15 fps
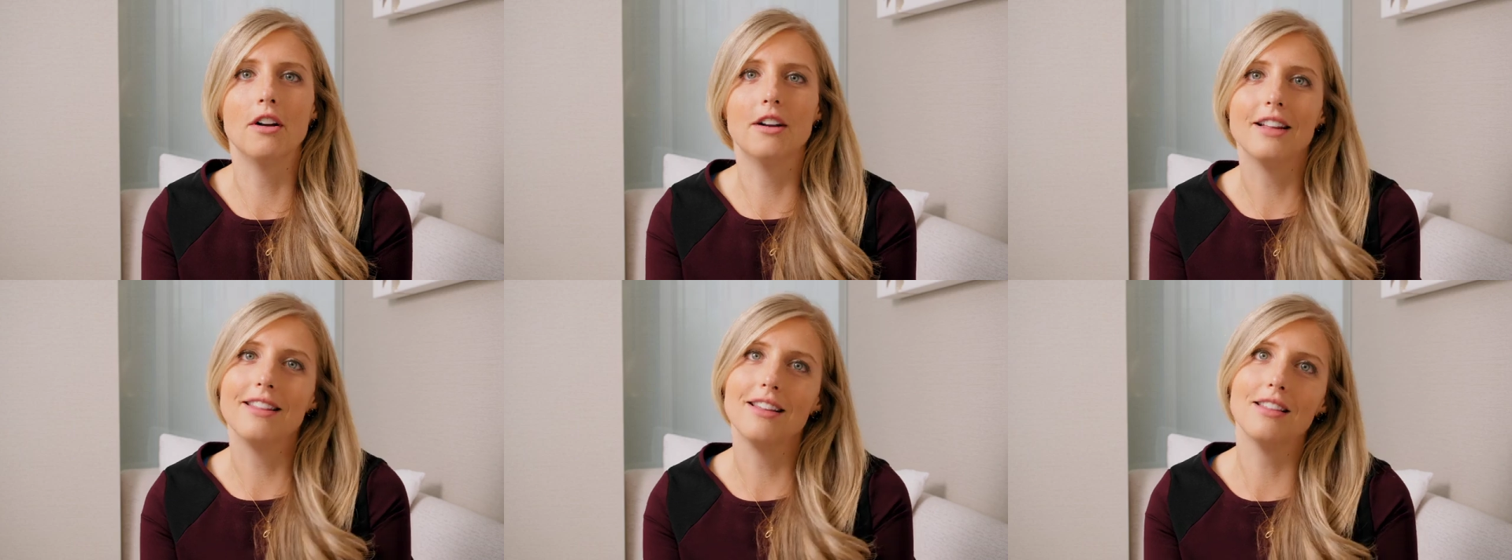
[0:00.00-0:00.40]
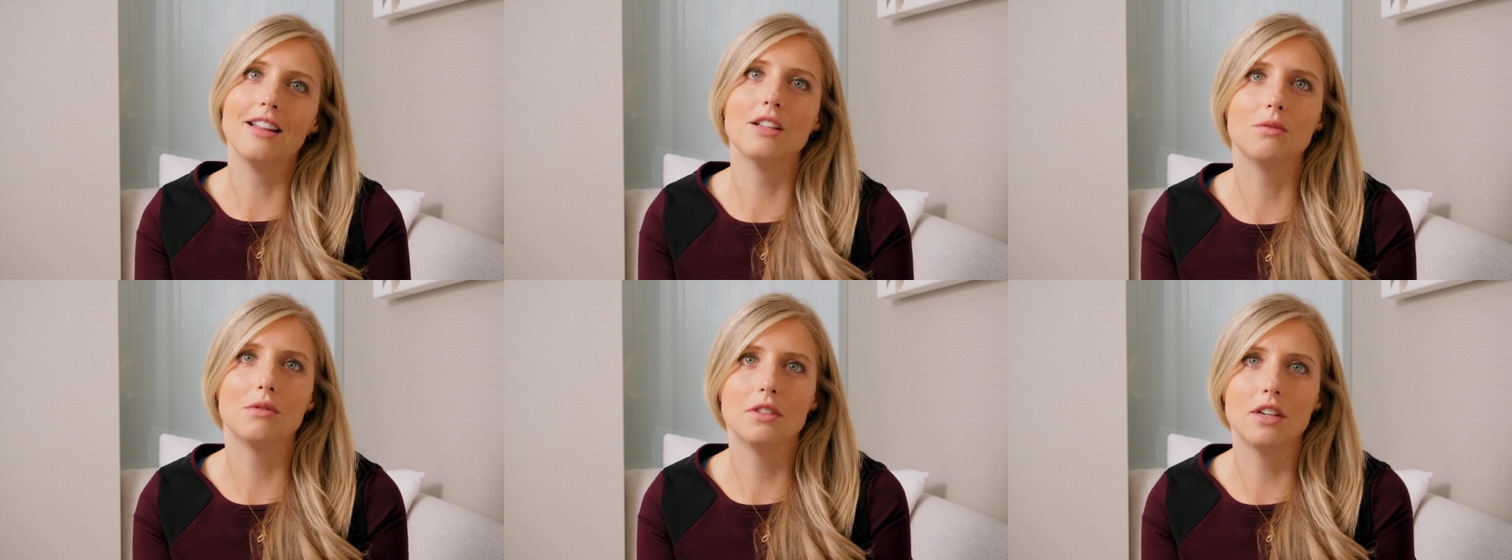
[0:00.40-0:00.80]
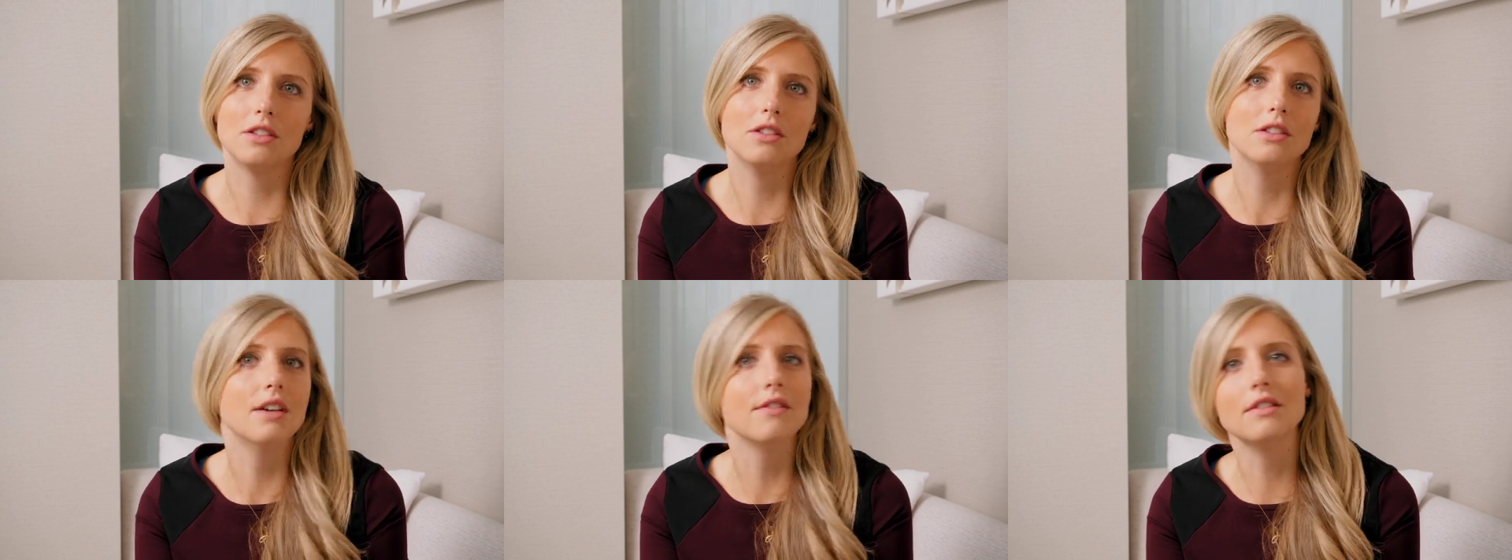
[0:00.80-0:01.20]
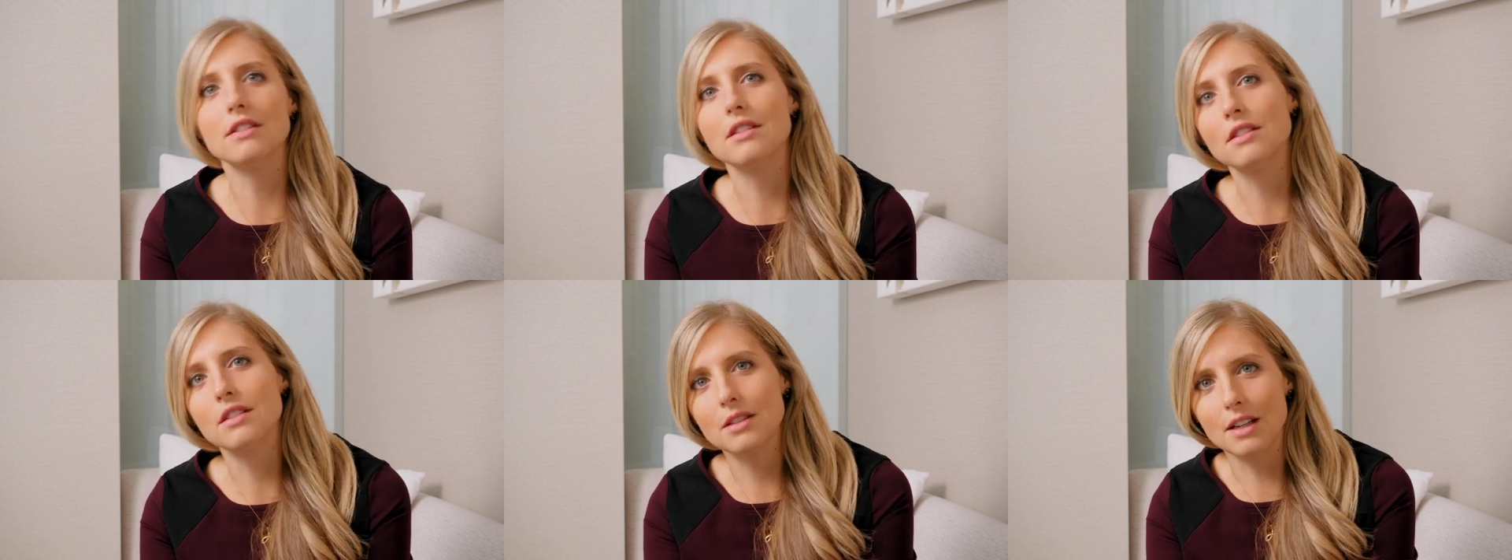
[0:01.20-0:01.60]
And I think that's what Dr. Nevins
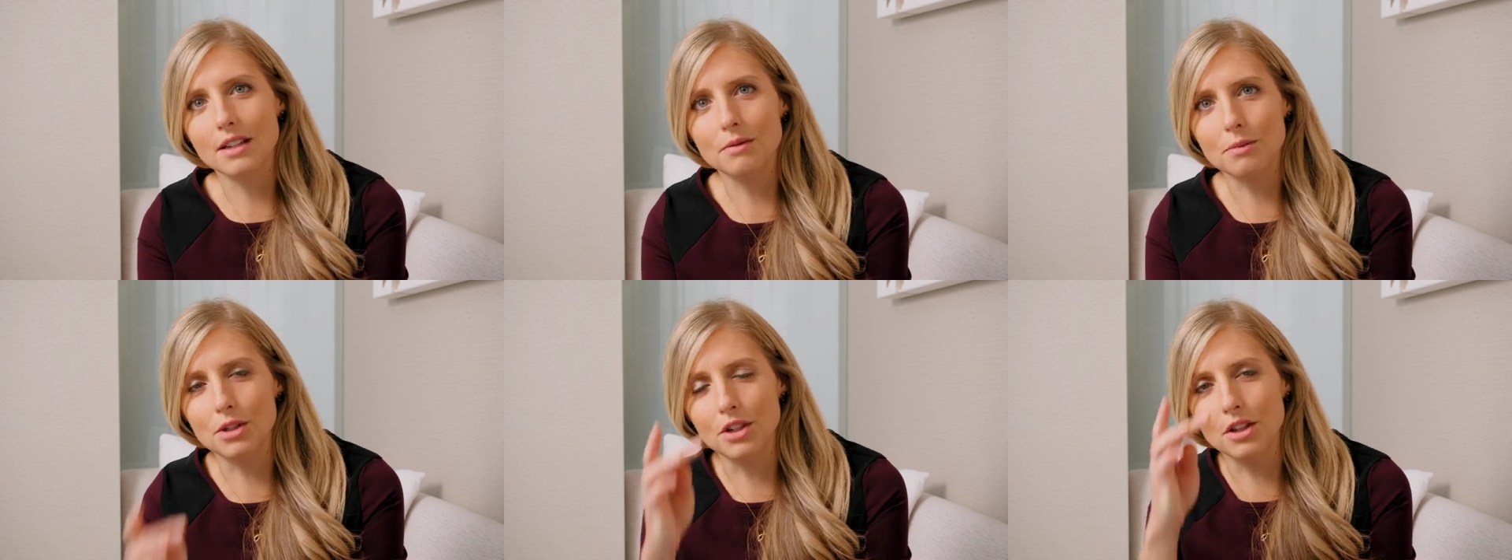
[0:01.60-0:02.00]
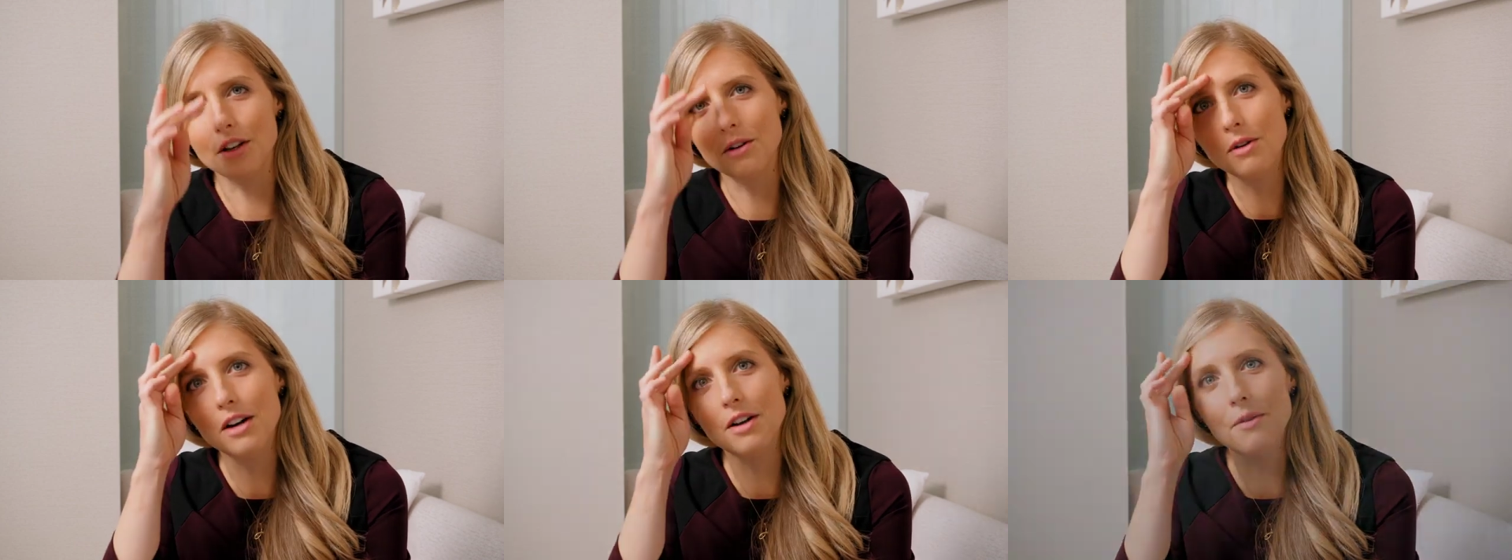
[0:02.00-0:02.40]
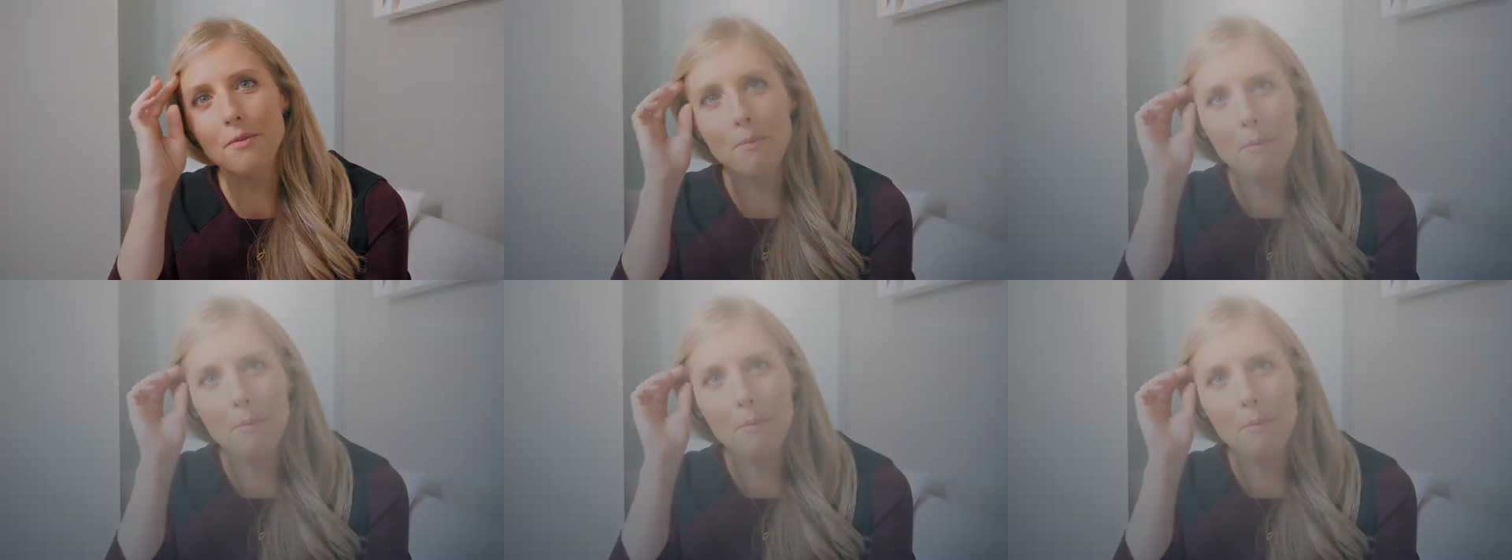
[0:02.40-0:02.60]
does exceptionally well.